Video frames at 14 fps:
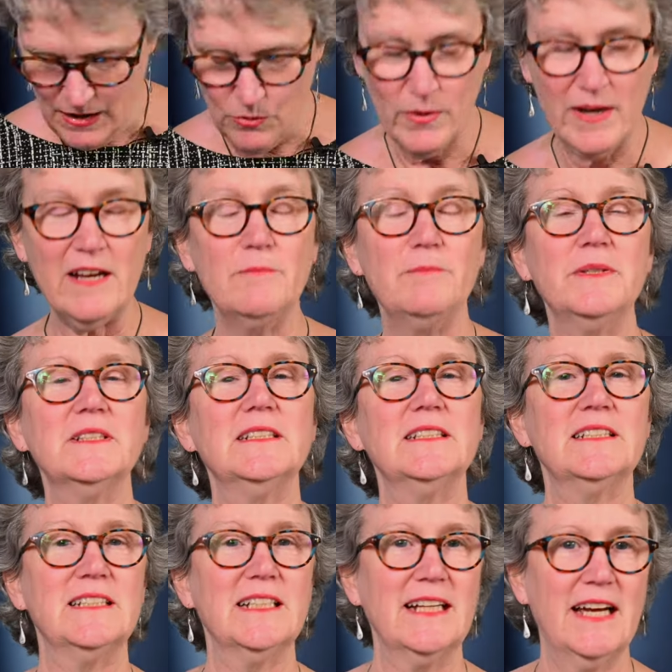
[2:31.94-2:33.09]
We have built
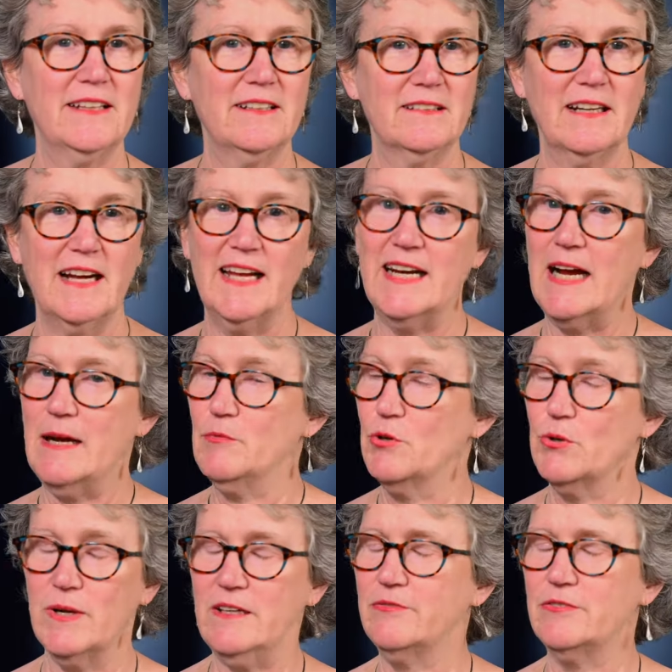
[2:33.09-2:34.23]
this together, and I'm
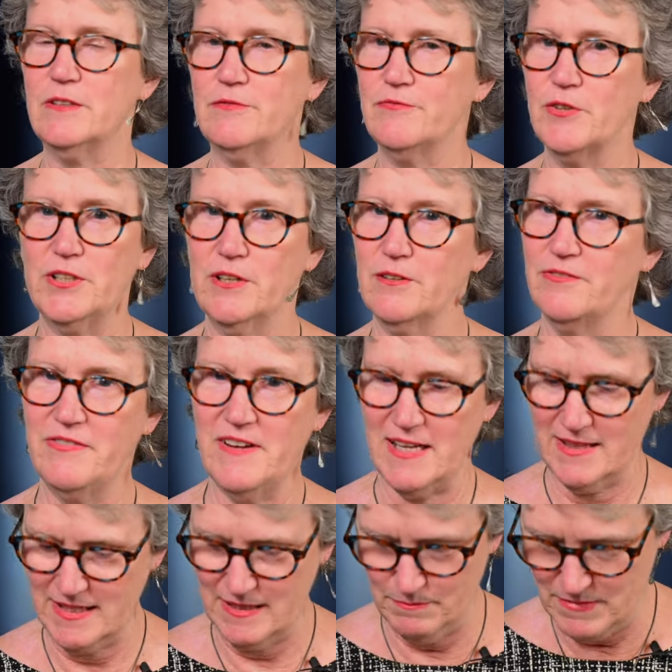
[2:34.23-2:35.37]
grateful for your
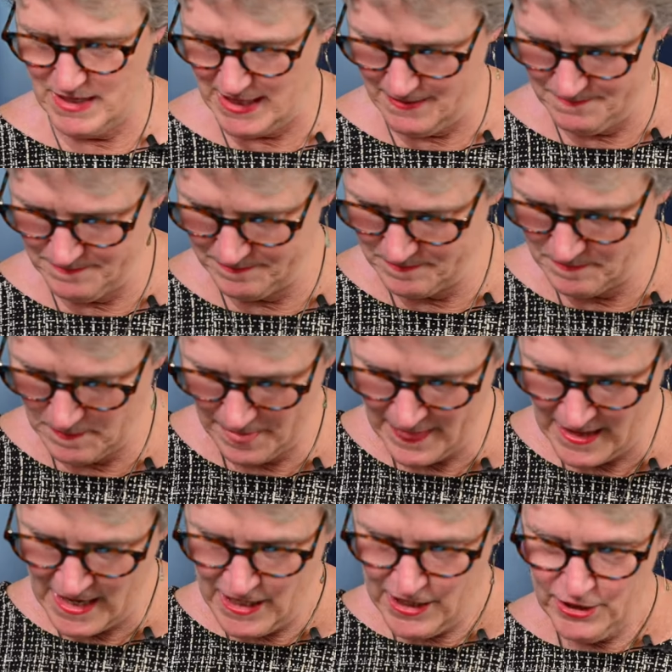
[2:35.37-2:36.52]
faith in me.
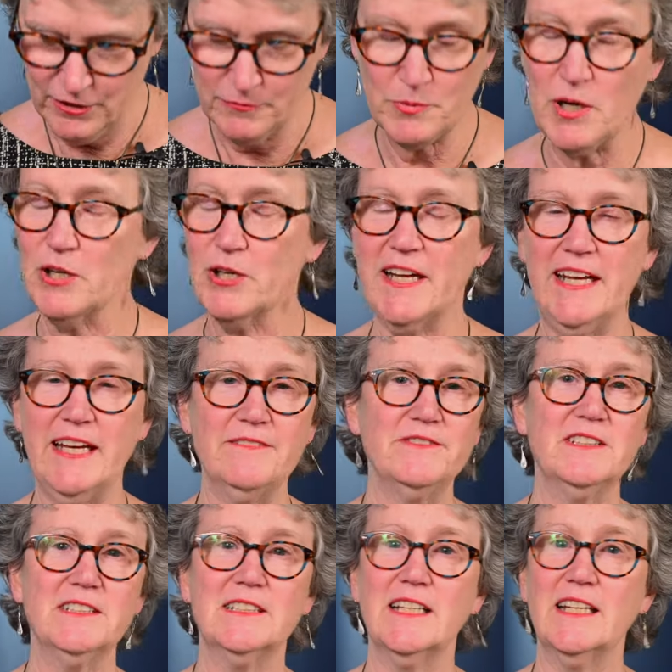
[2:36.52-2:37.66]
You brought
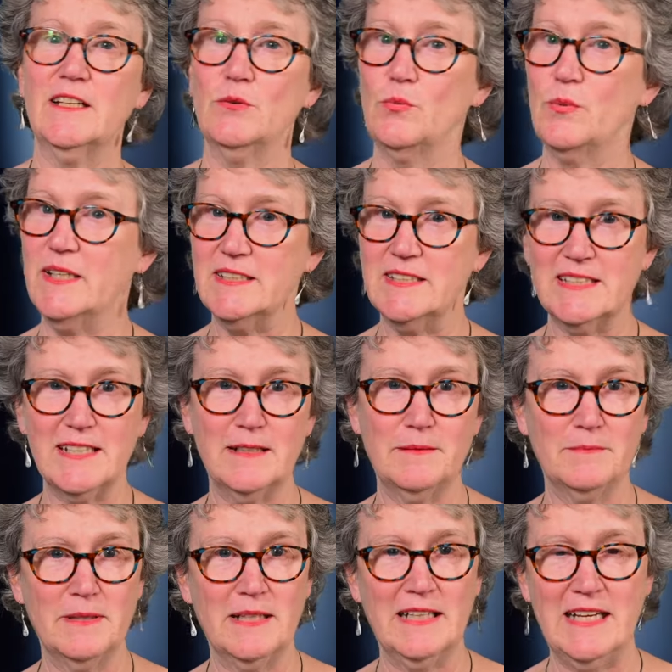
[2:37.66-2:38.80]
gifts and
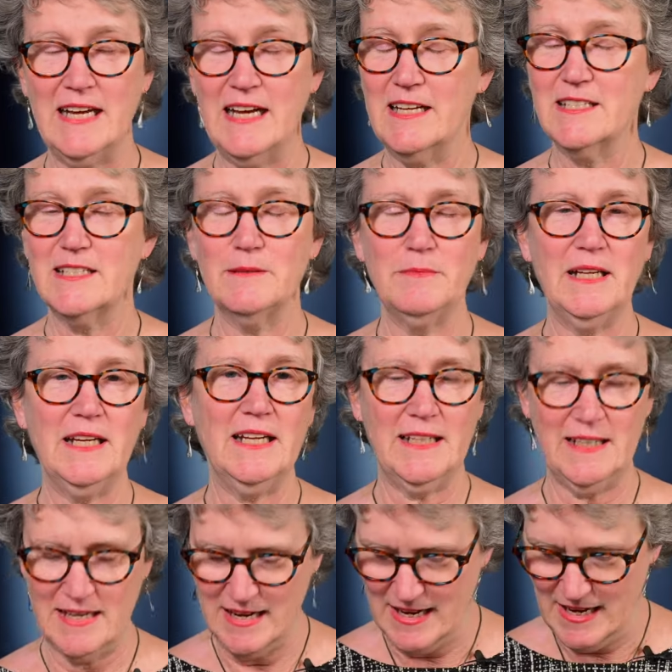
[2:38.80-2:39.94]
wisdom to
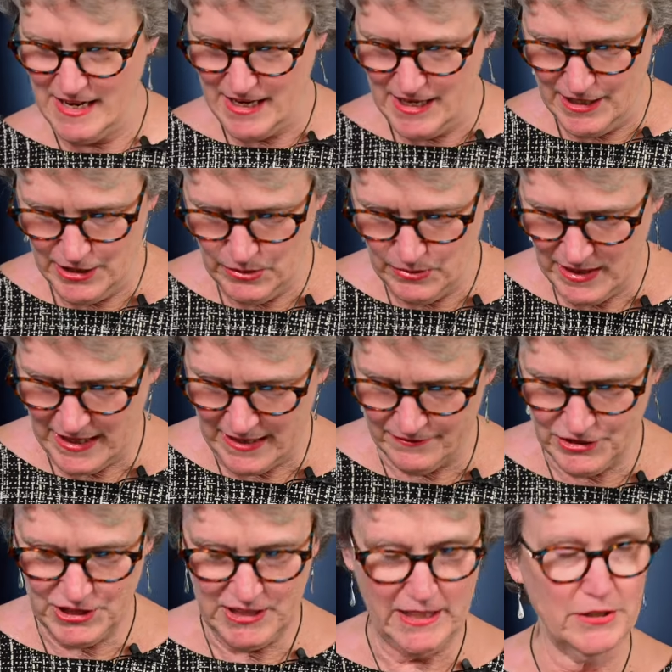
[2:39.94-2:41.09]
me. You have
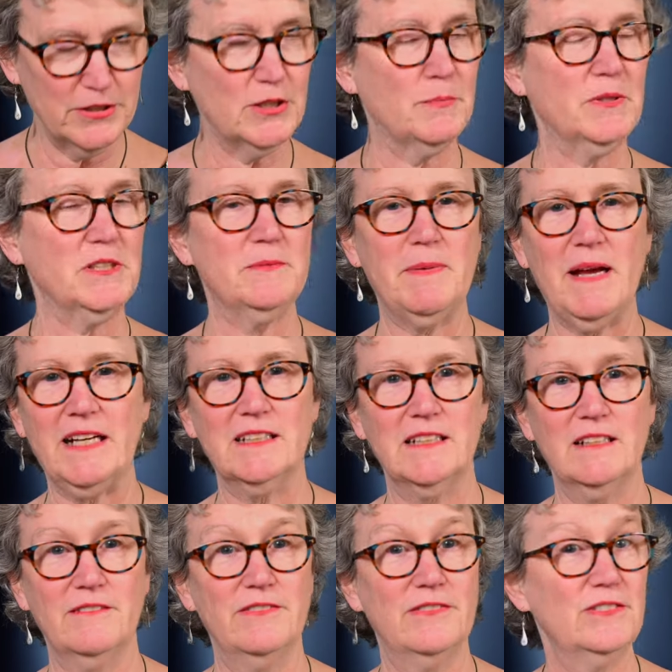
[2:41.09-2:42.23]
shared your
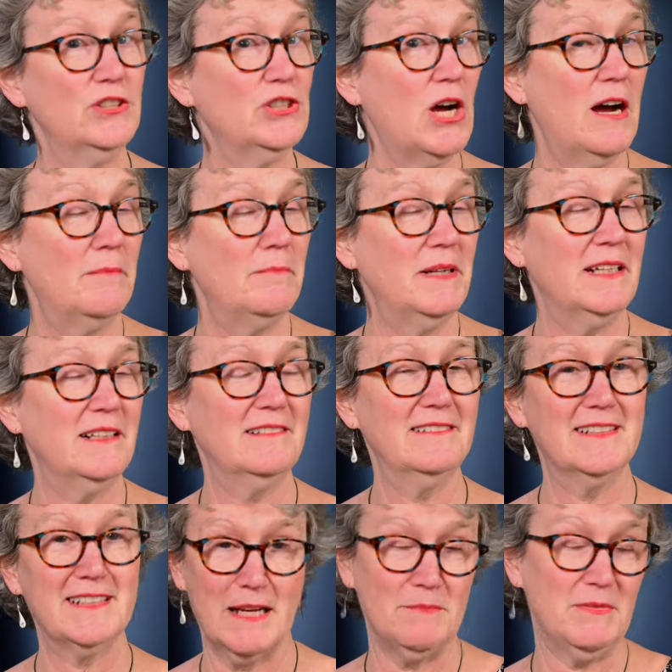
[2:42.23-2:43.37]
perspective, taught me,
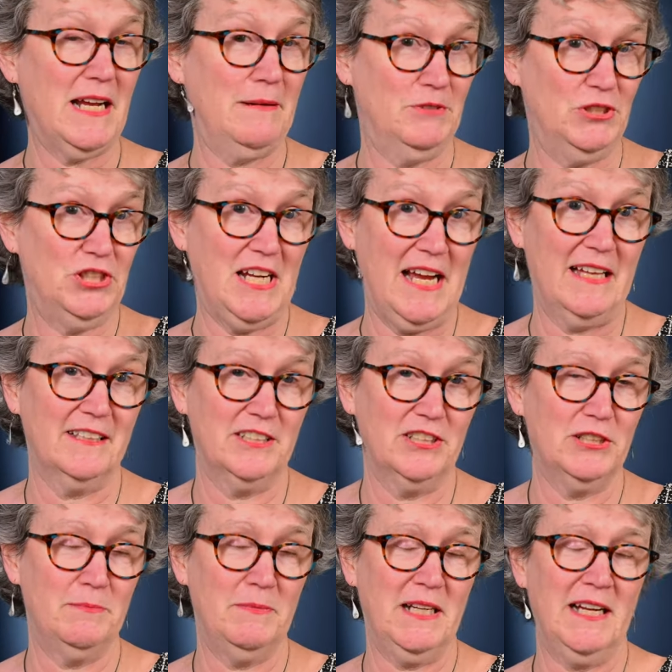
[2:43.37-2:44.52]
sometimes
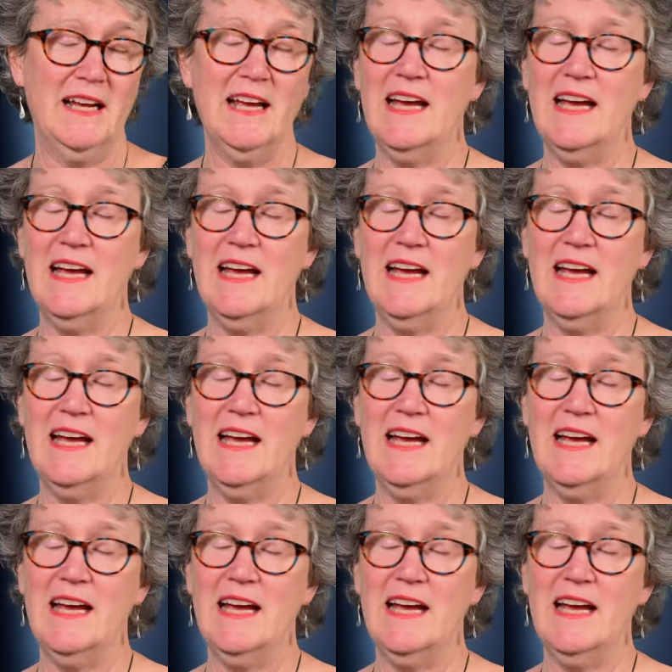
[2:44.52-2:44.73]
challenged me,